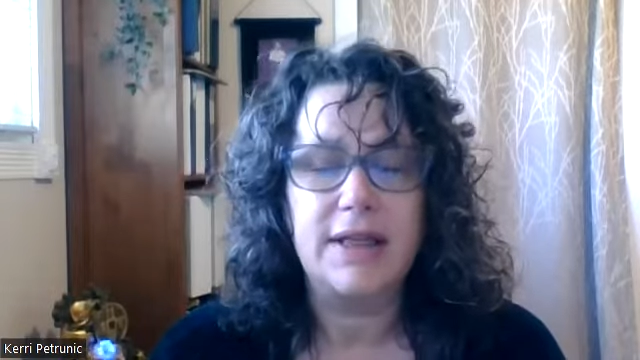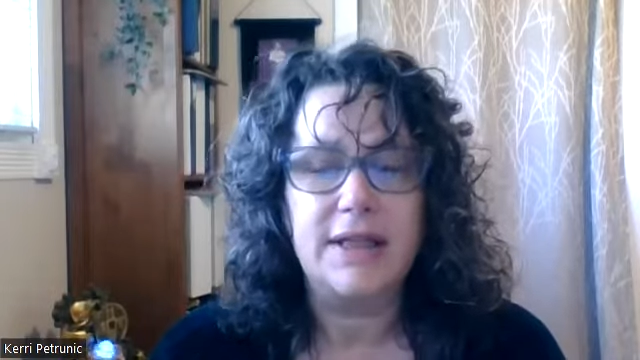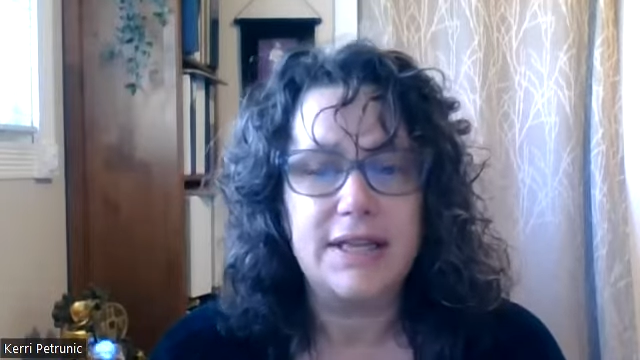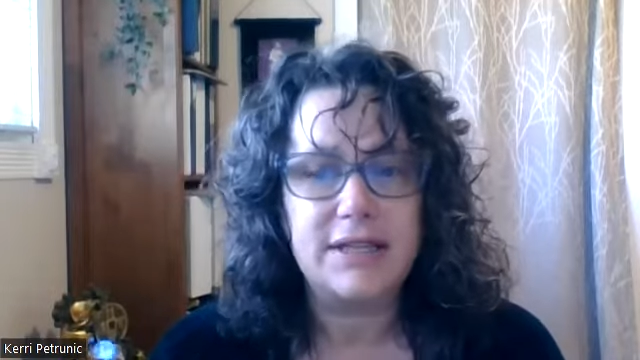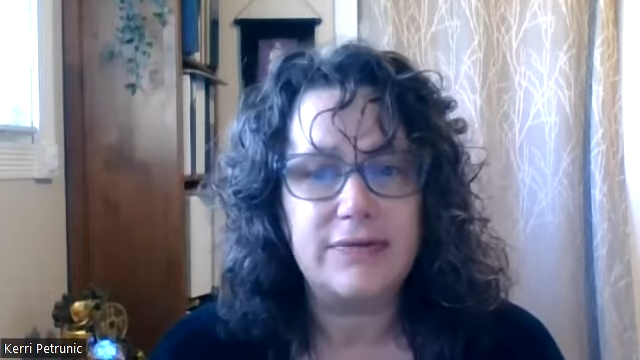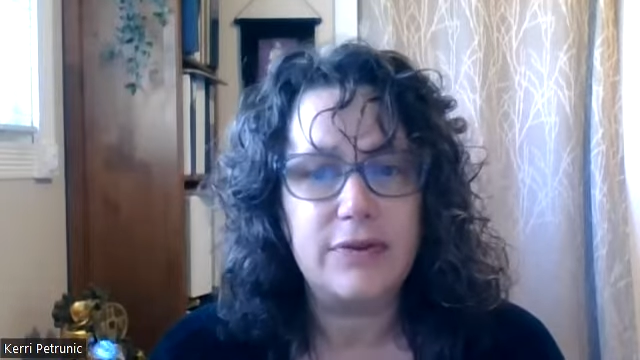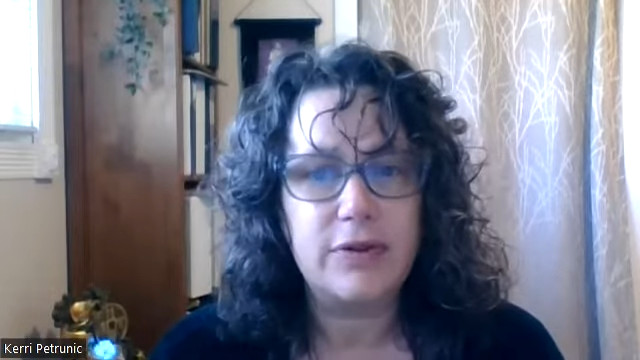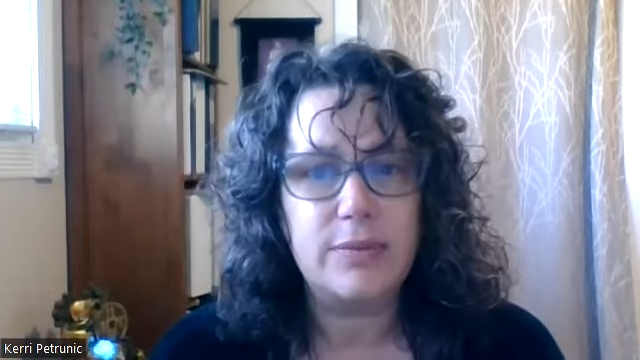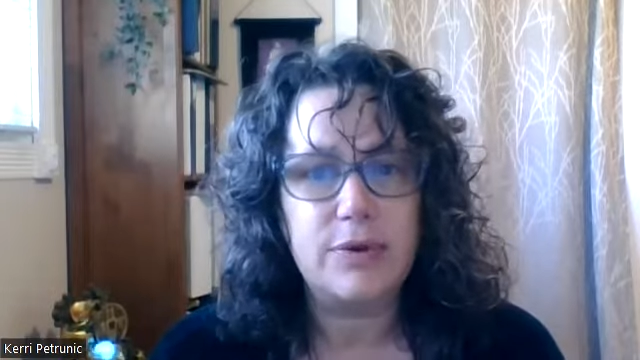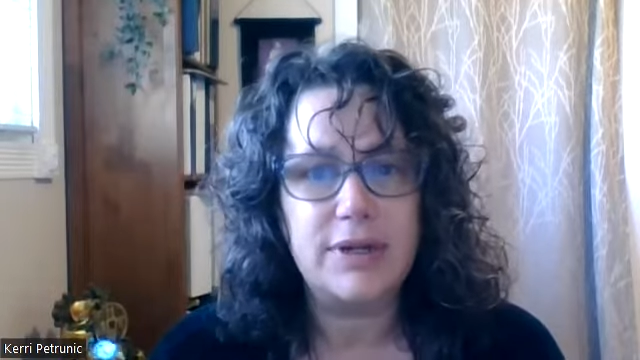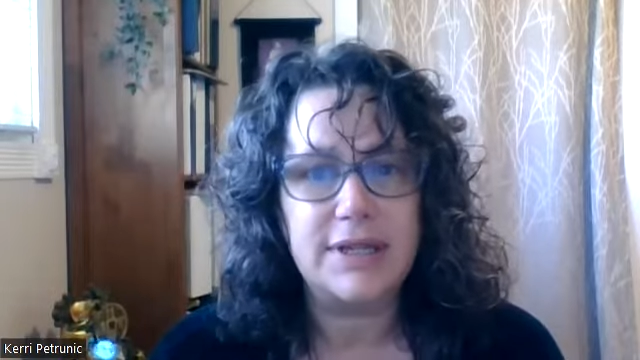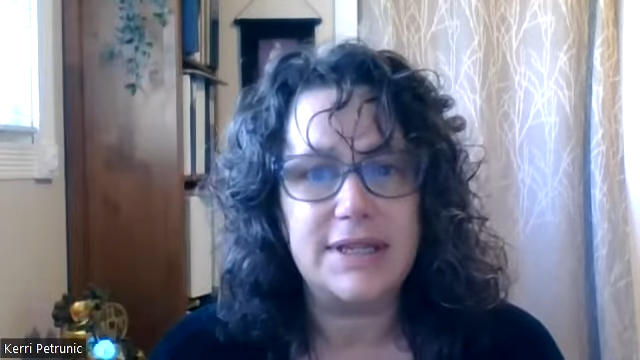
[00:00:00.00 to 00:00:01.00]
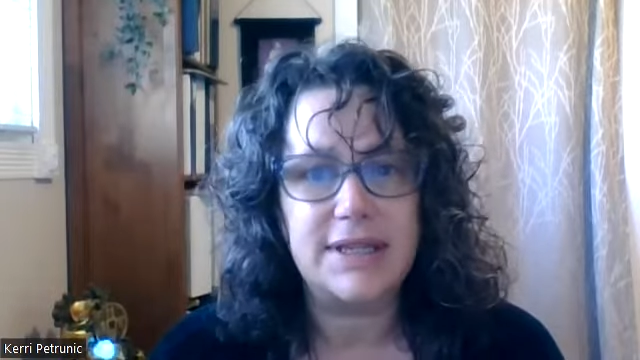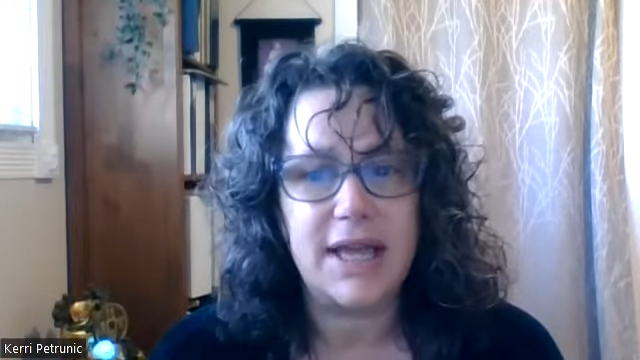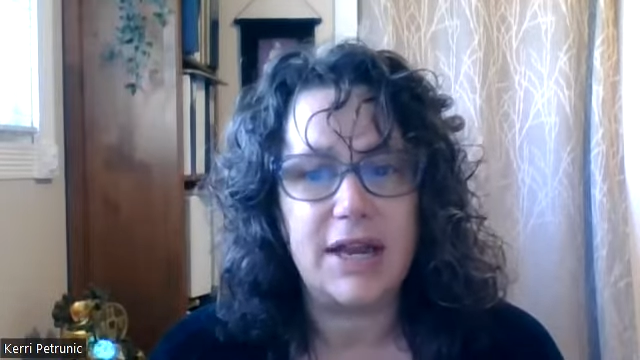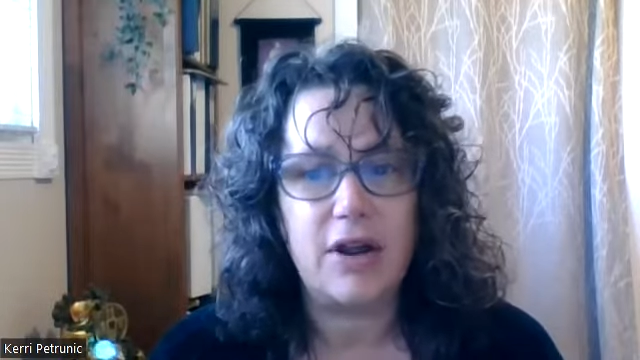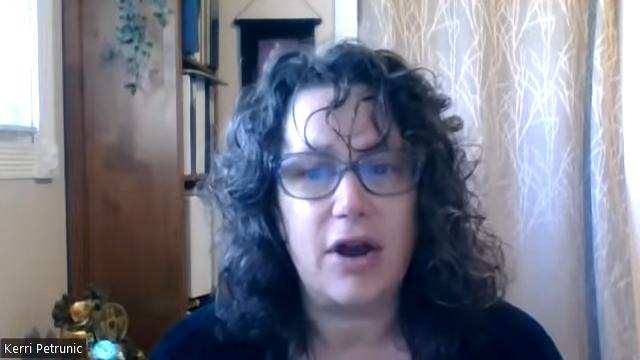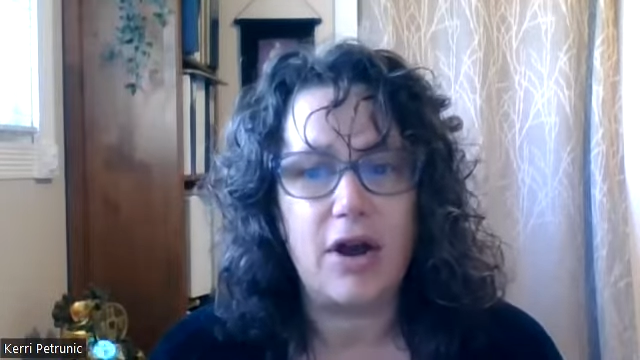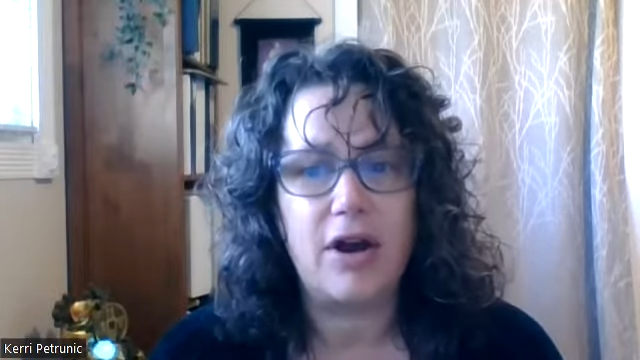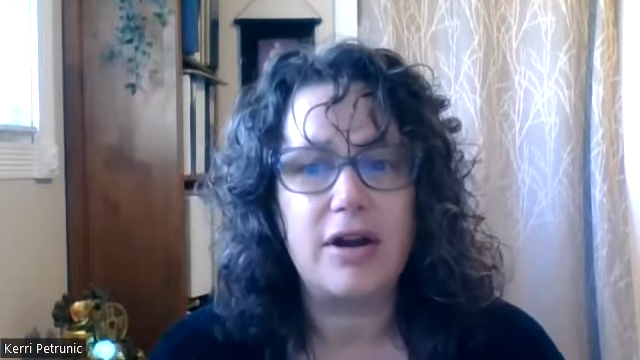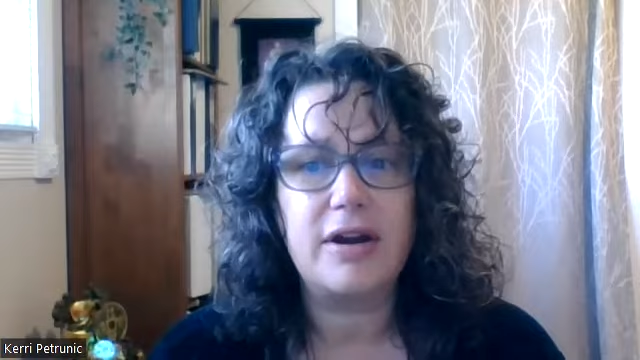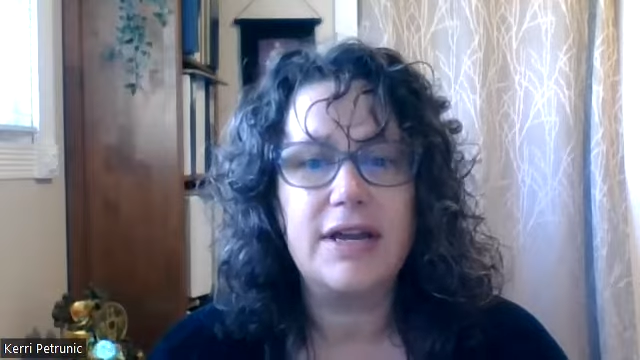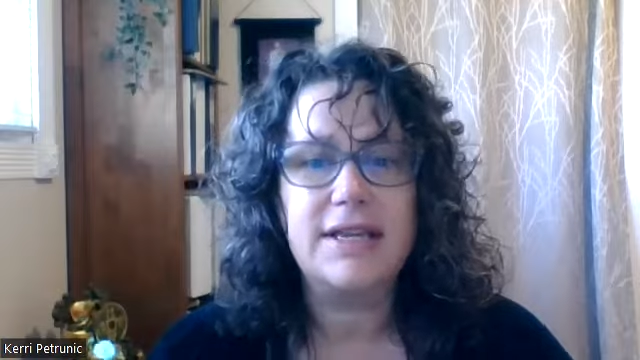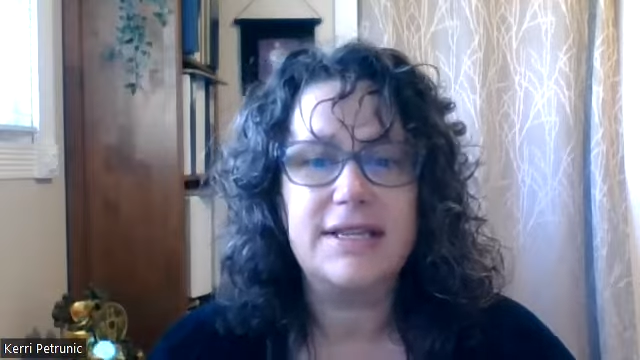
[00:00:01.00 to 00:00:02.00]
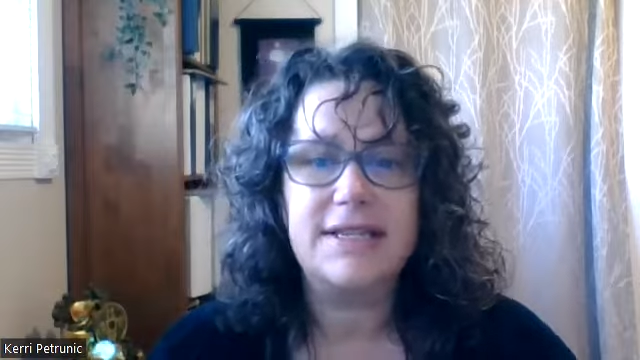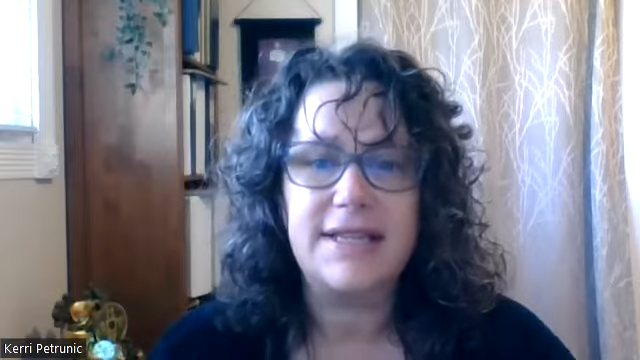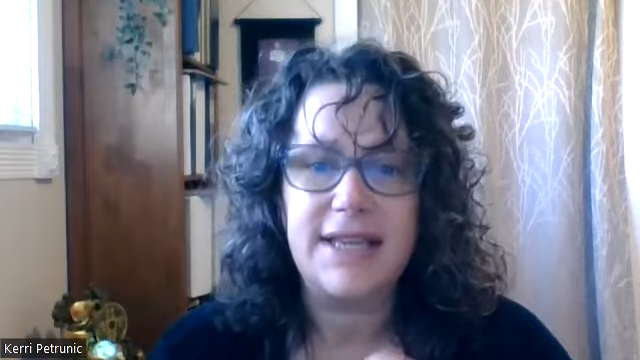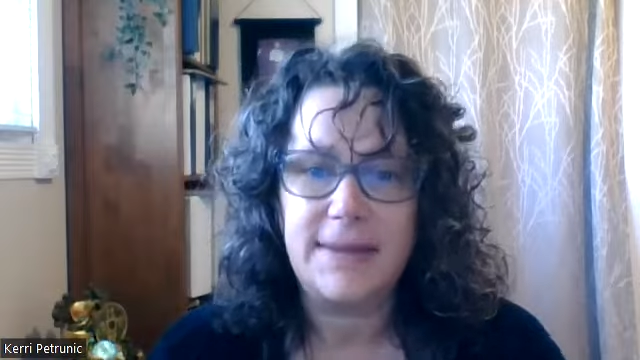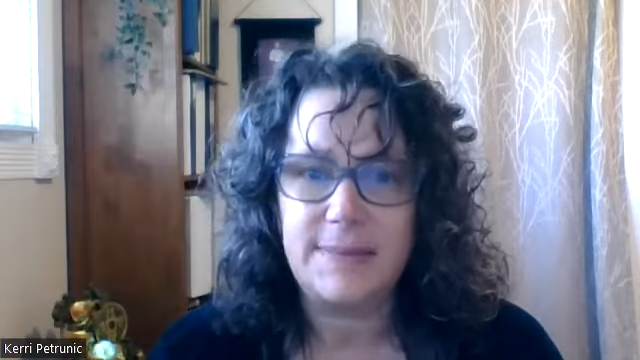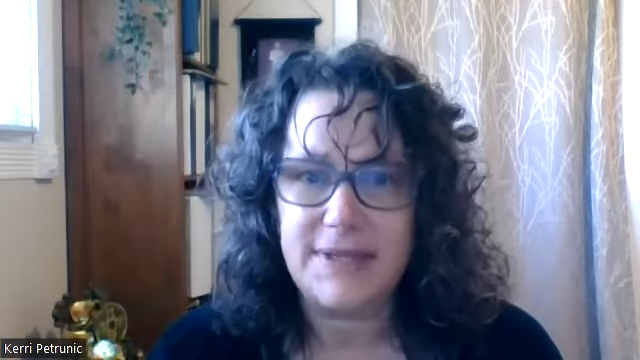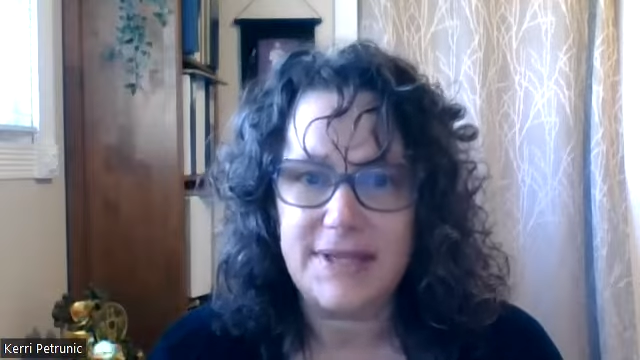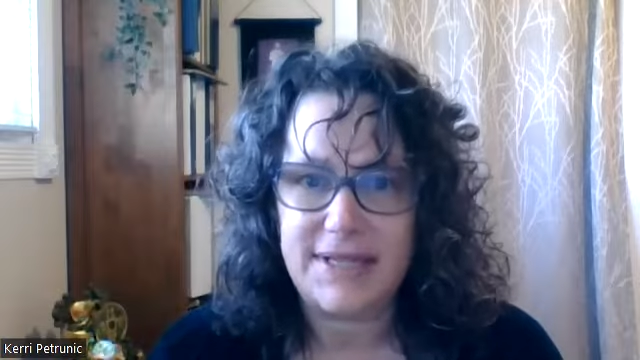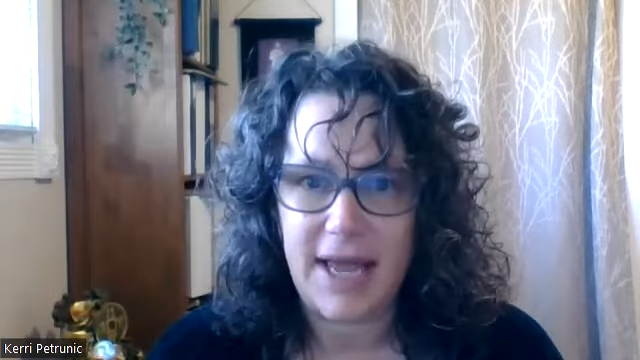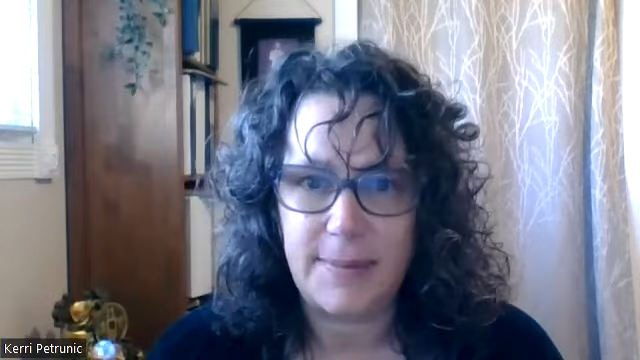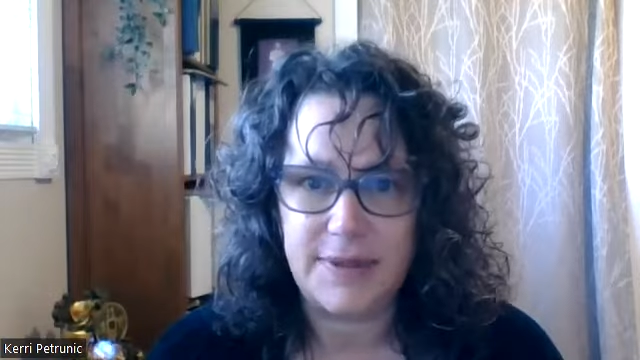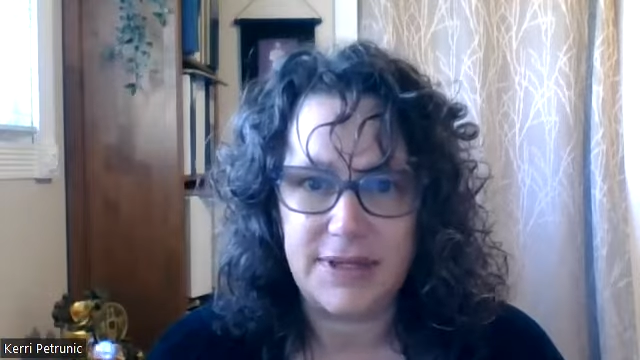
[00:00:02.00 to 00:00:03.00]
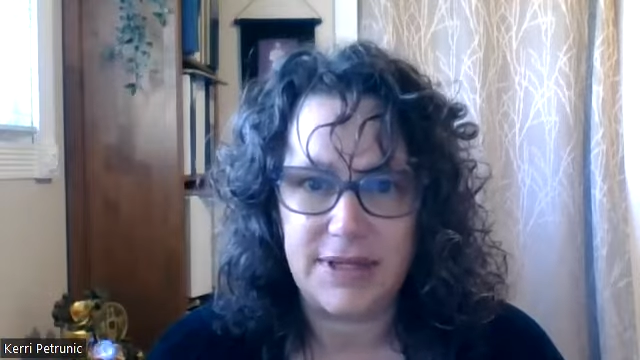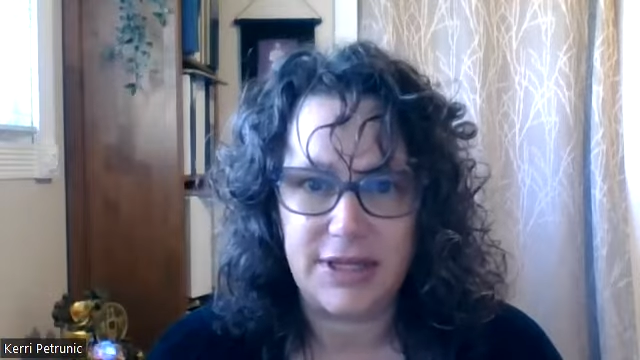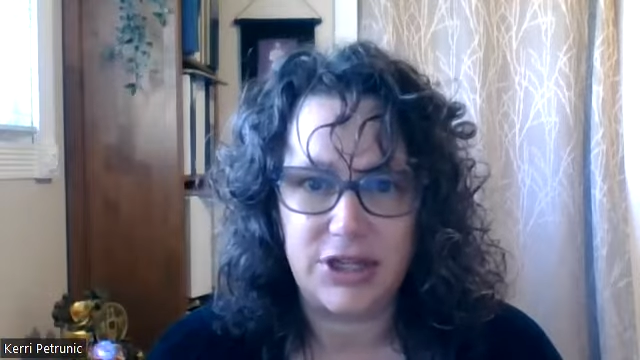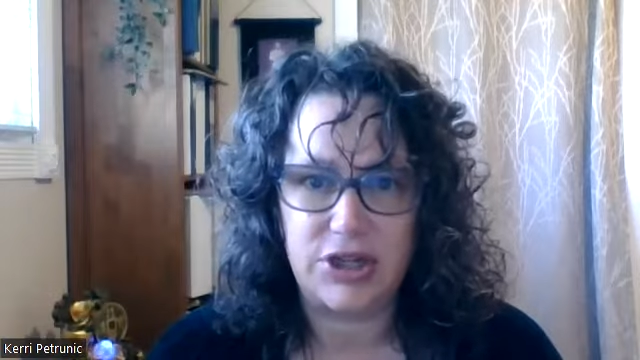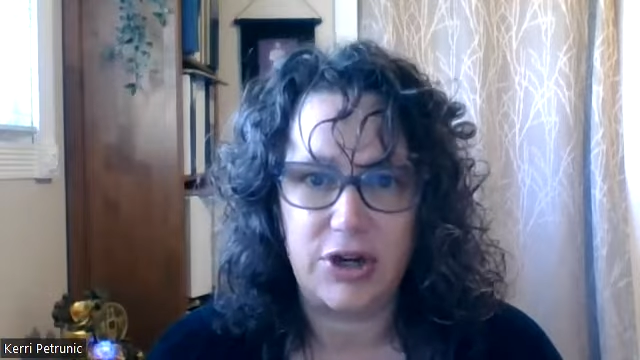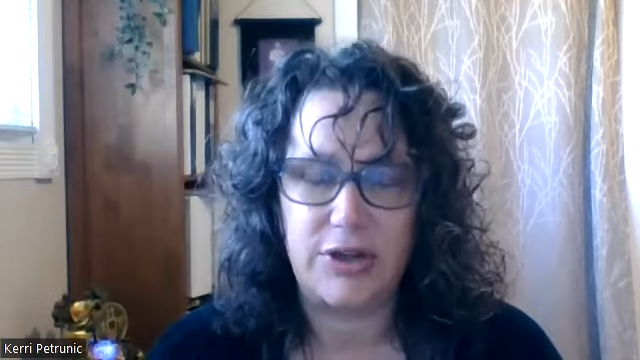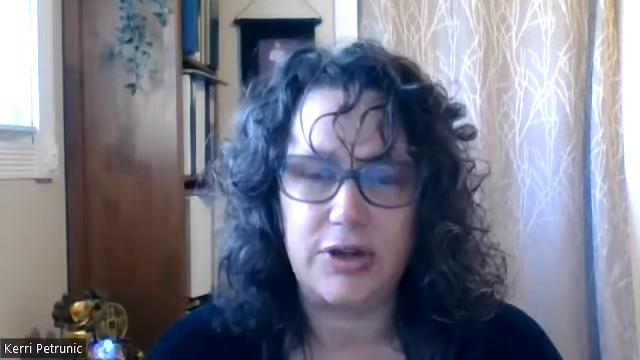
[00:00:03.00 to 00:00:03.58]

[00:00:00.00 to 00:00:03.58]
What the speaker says: This full moon and sun are skip steps in this chart.